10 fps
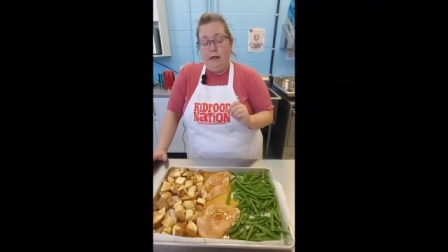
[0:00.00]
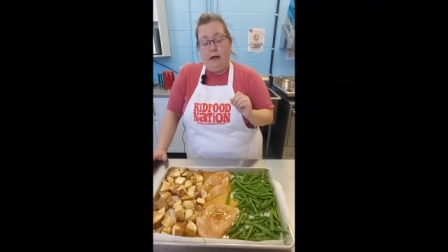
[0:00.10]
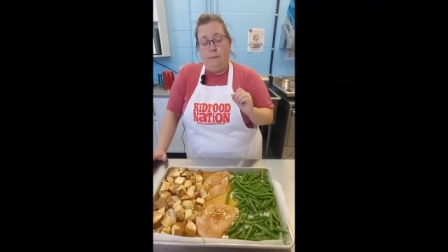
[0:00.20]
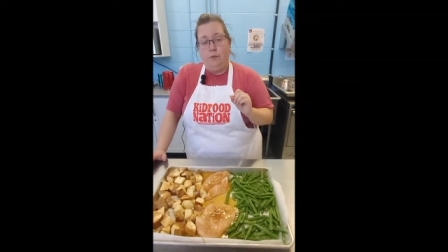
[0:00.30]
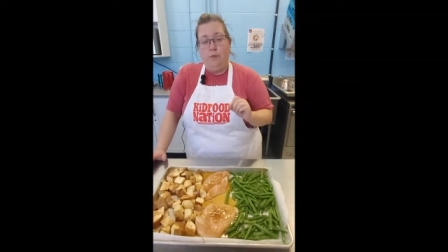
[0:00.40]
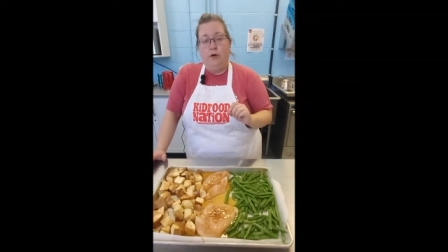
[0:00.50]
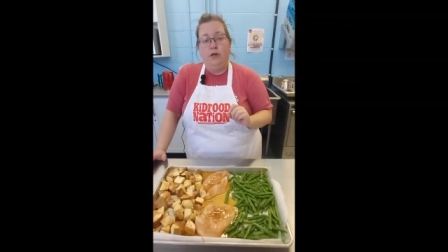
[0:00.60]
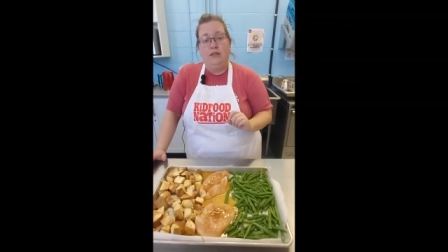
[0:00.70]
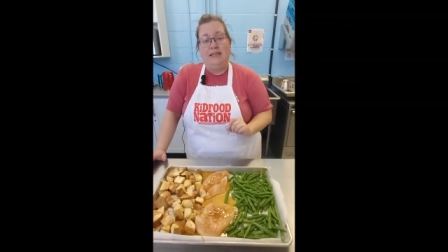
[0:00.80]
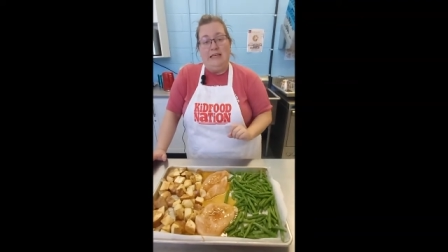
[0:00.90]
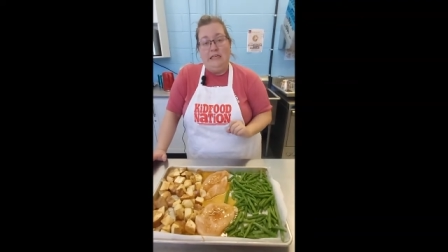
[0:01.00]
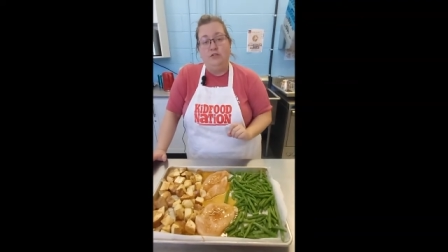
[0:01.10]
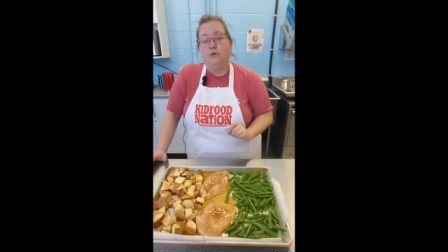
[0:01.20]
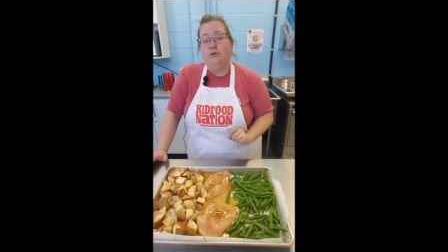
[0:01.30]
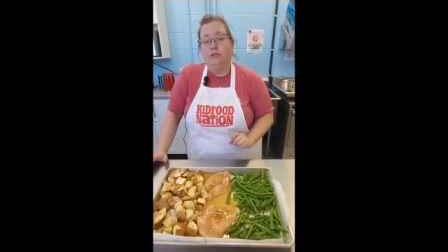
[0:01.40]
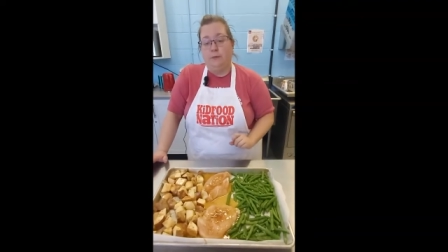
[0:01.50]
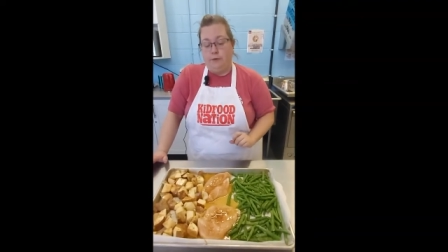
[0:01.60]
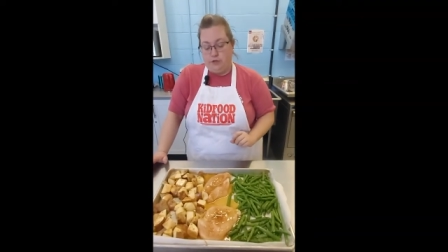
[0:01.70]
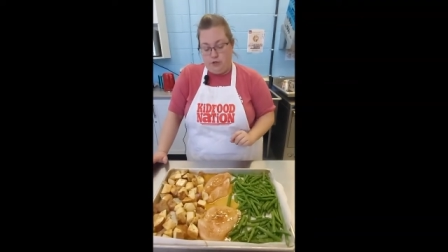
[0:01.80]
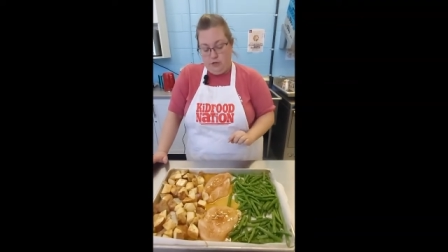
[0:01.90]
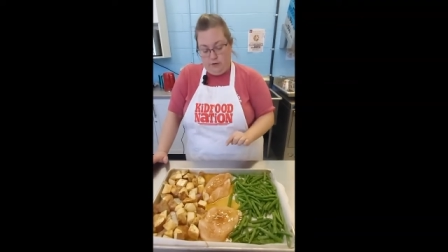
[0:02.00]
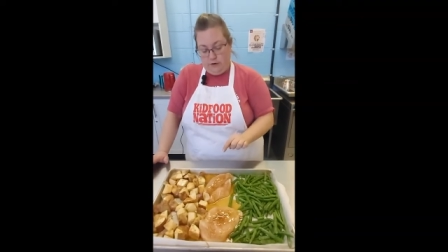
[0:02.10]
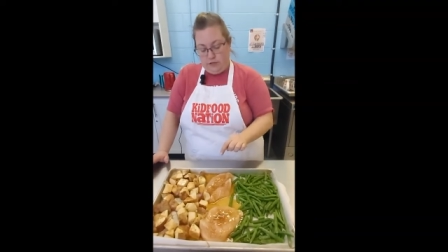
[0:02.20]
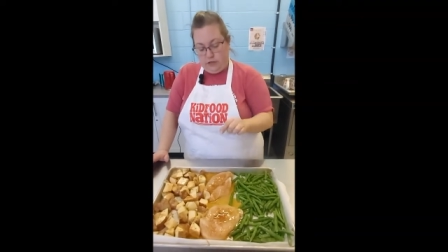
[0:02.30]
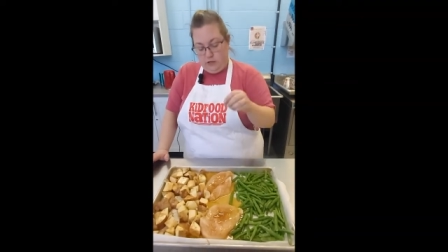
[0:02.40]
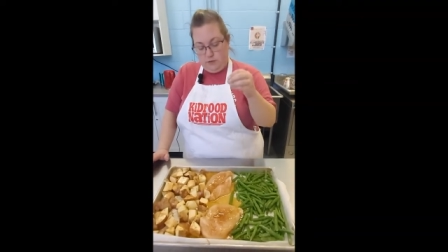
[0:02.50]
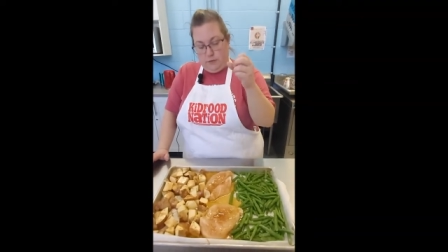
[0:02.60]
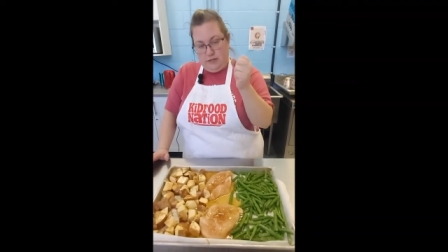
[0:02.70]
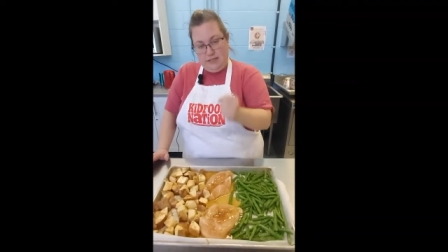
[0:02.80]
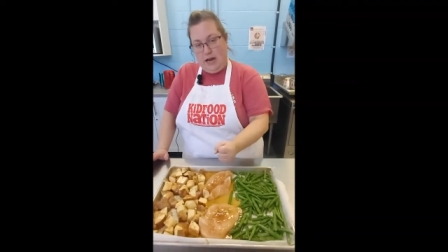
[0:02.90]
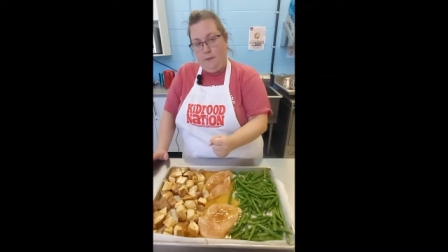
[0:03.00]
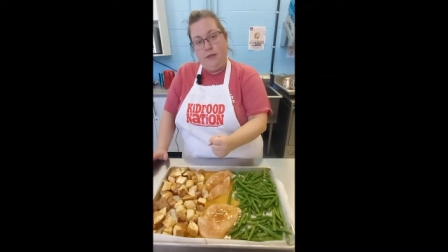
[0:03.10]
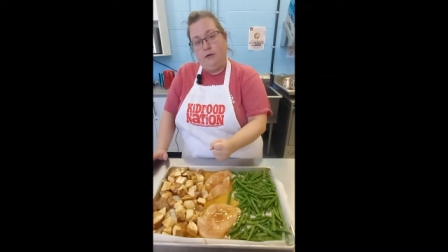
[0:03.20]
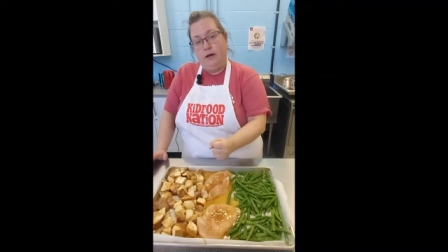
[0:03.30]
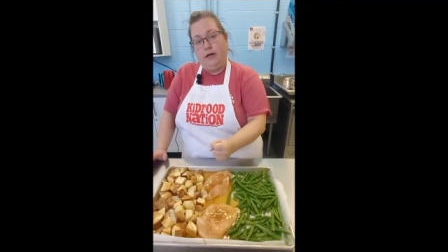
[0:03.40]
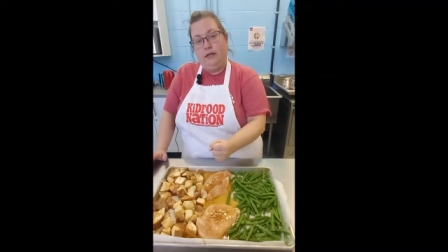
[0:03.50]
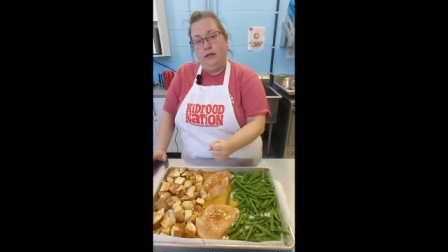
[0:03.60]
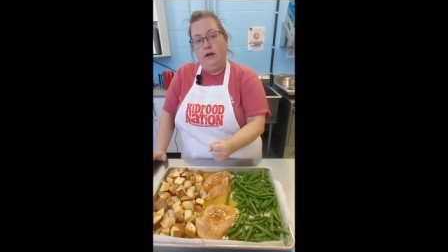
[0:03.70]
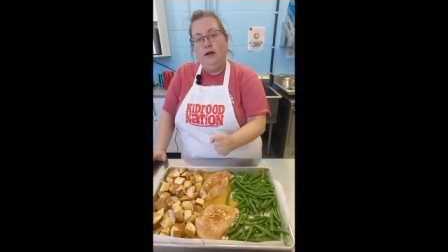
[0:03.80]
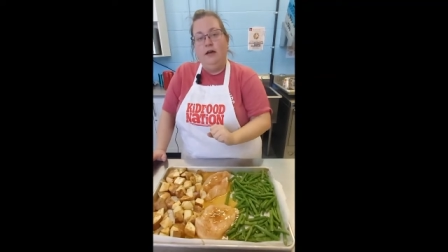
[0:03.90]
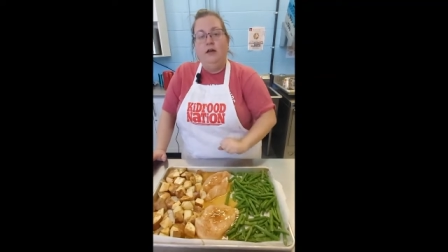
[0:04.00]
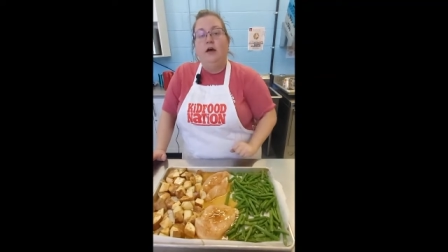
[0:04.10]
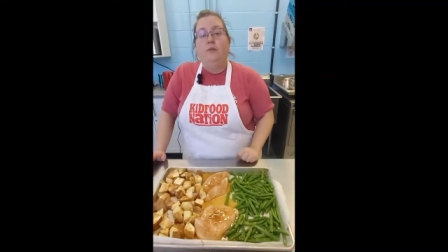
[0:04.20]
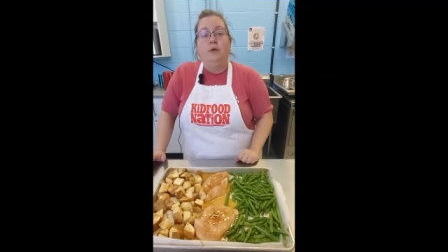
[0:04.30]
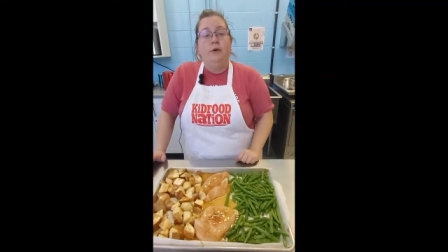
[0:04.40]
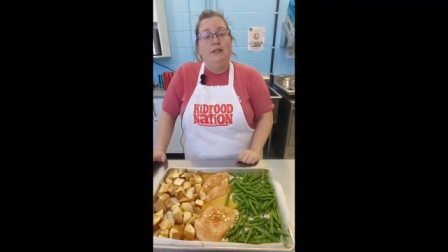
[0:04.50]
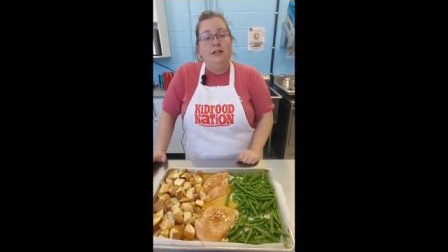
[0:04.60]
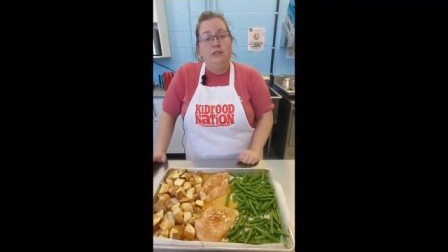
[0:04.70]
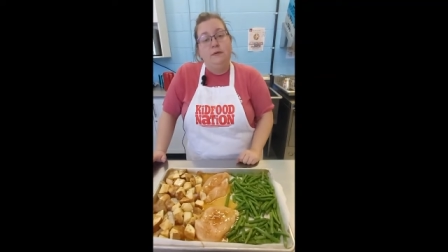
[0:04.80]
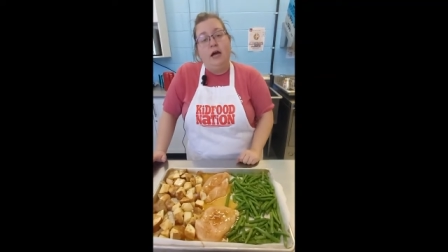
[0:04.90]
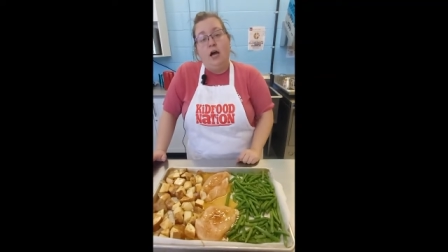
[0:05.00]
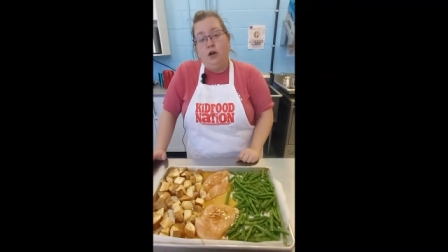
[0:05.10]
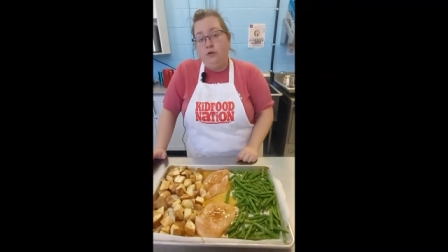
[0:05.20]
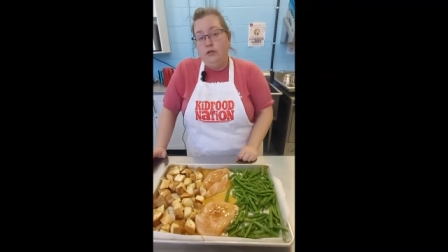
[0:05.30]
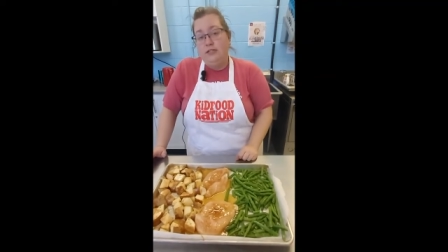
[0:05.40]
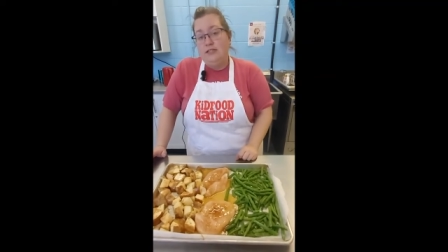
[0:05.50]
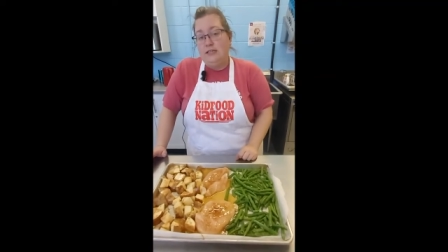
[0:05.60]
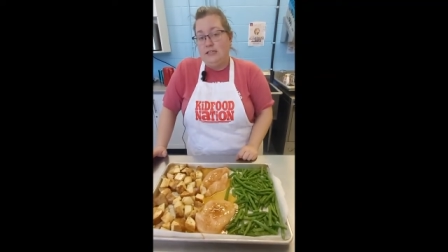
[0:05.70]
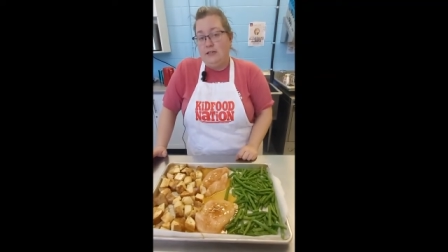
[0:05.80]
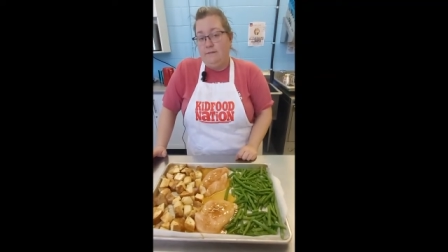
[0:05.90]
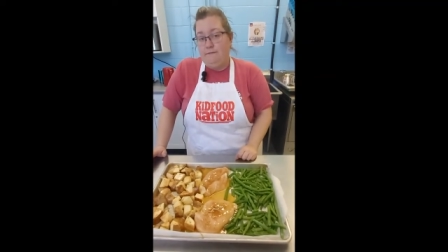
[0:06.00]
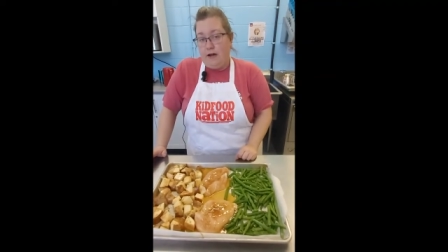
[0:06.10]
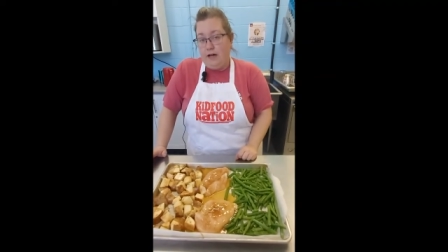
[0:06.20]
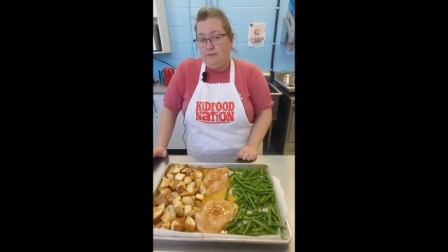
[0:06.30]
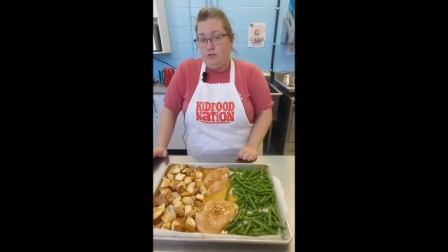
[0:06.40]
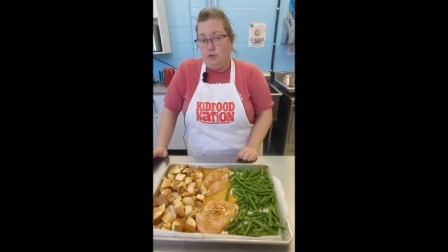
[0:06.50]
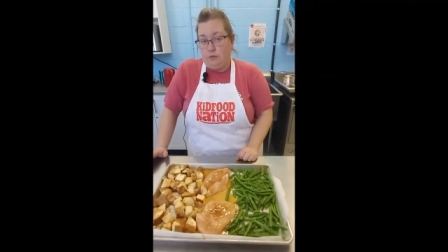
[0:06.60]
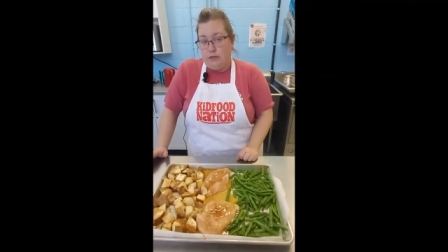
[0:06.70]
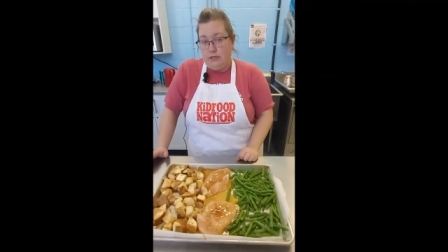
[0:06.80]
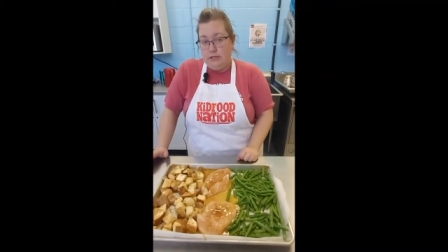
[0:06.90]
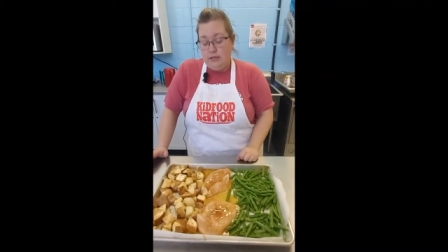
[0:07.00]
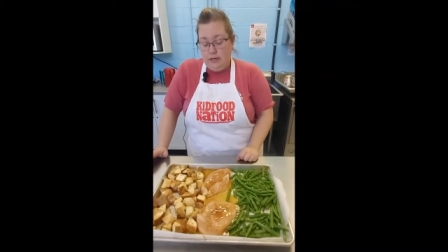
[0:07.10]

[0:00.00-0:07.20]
um, we want the internal temperature of our chicken, so we wanna stab that right in there, and we want that to be 165 degrees